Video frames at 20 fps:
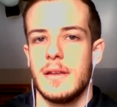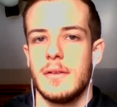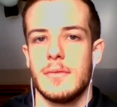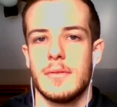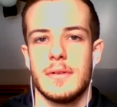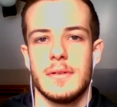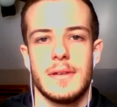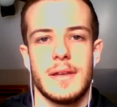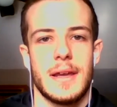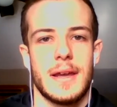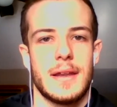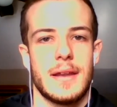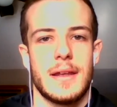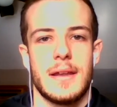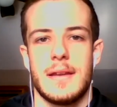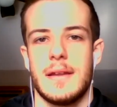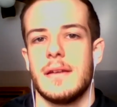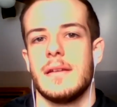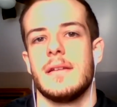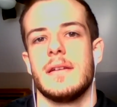really had
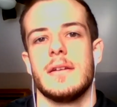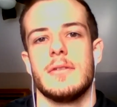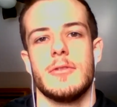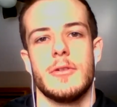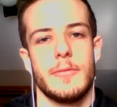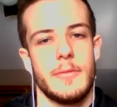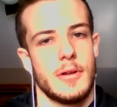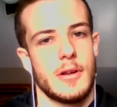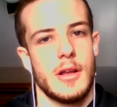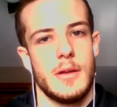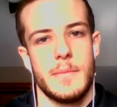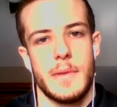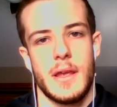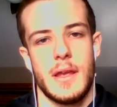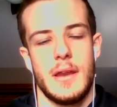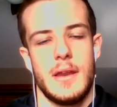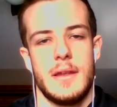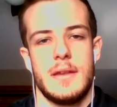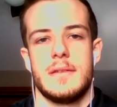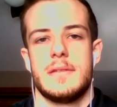any idea what we were going to be
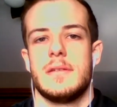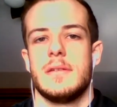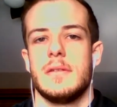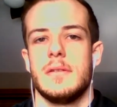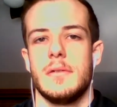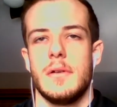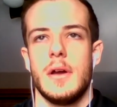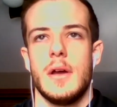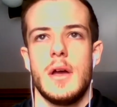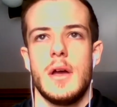getting into.